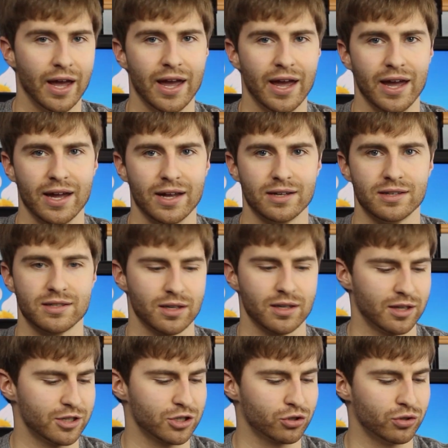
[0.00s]
And
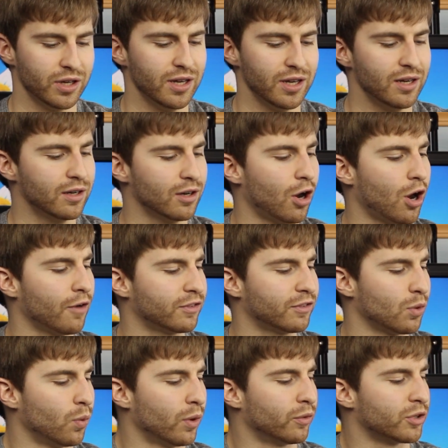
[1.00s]
the screen
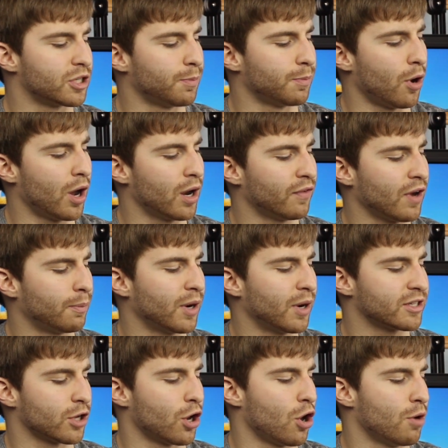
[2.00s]
often wouldn't respond. If I
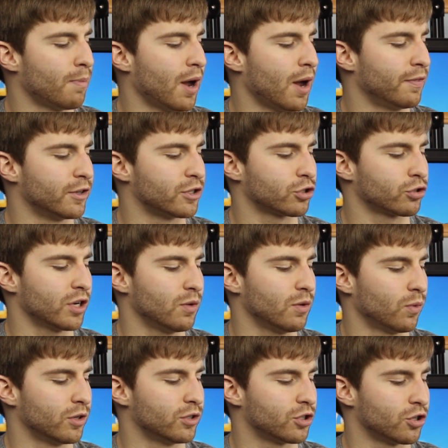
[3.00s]
press the home button, the
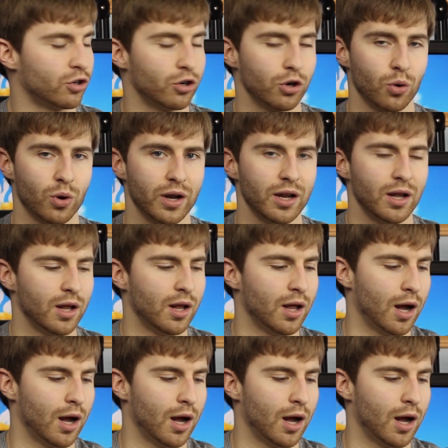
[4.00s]
screen wouldn't turn on.